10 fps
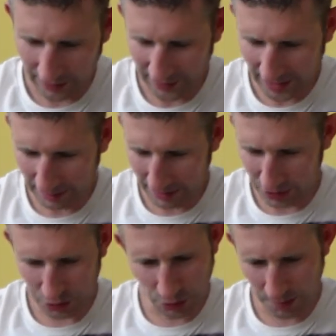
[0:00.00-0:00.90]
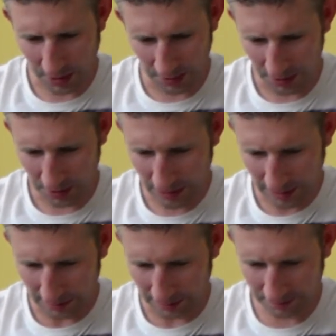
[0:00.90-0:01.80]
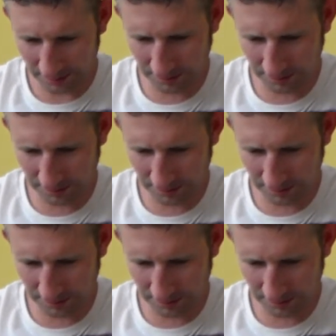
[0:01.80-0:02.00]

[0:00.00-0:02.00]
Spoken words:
enough, I'm getting a bit of strawberry on it as well.